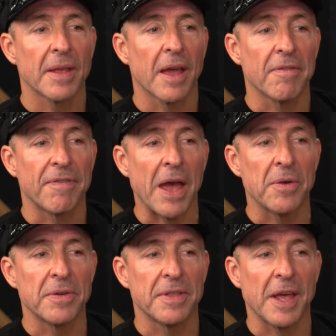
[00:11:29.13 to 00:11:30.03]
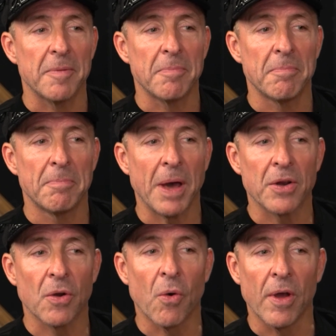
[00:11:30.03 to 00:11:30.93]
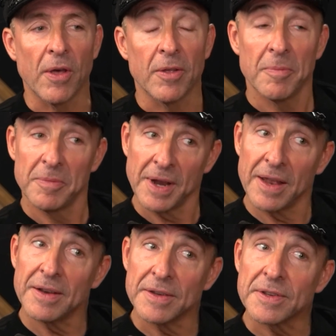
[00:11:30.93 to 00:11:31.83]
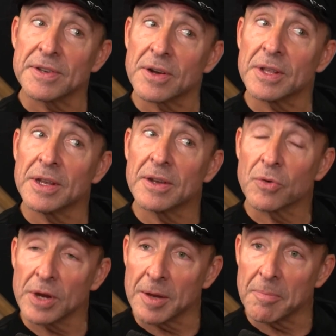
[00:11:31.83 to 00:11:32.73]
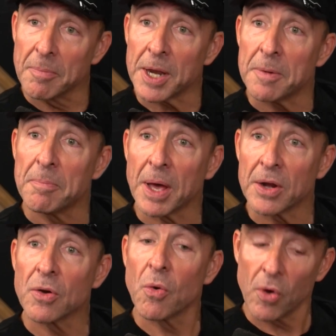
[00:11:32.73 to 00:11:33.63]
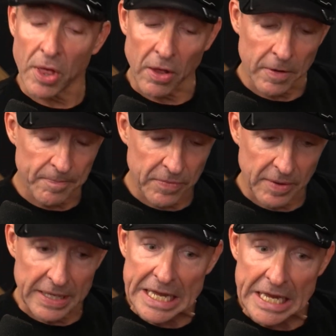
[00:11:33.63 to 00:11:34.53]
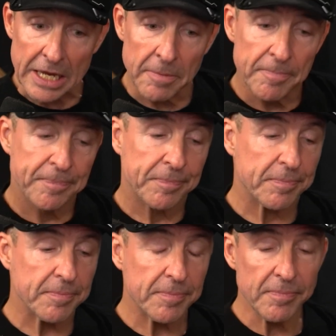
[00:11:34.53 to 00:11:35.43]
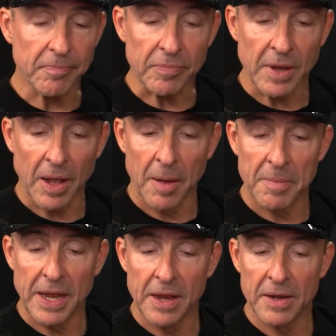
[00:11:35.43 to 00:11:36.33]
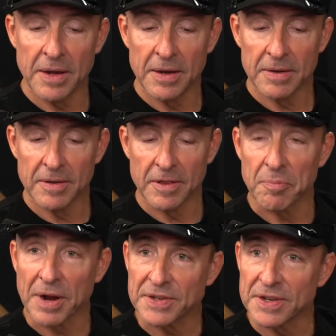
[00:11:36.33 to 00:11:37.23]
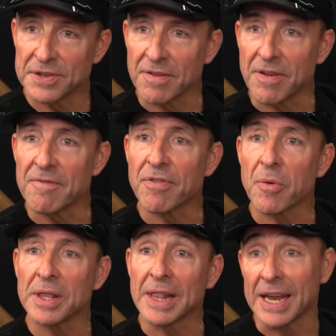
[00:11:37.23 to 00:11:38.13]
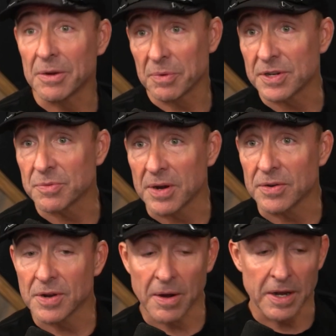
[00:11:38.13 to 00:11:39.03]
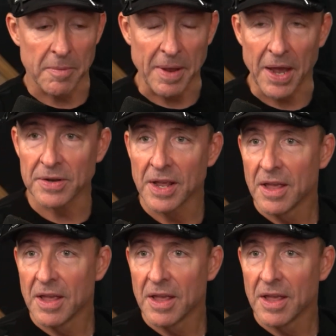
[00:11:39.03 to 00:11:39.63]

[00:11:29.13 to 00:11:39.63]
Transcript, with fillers: uh, found that butter oil, not necessarily cream, but butter oil, ghee, um, in the presence of infrared light, which is what you're talking about,